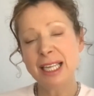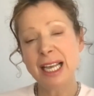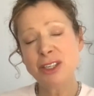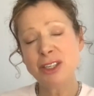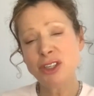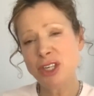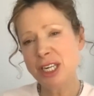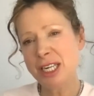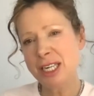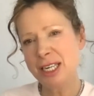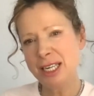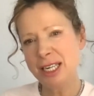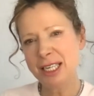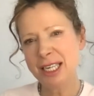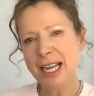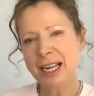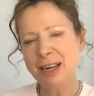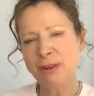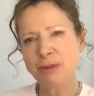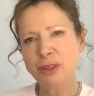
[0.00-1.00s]
actually, it
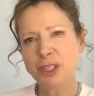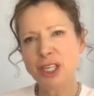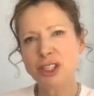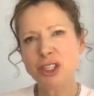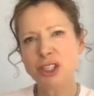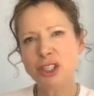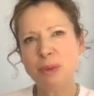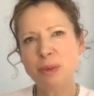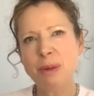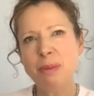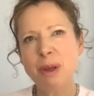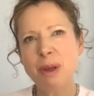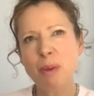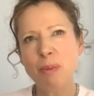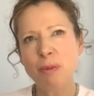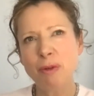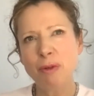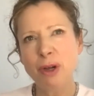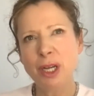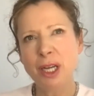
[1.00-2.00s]
kind of touches maybe
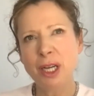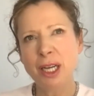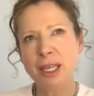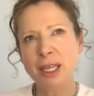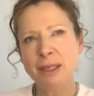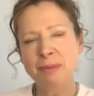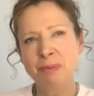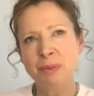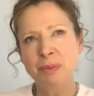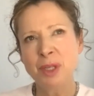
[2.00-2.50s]
on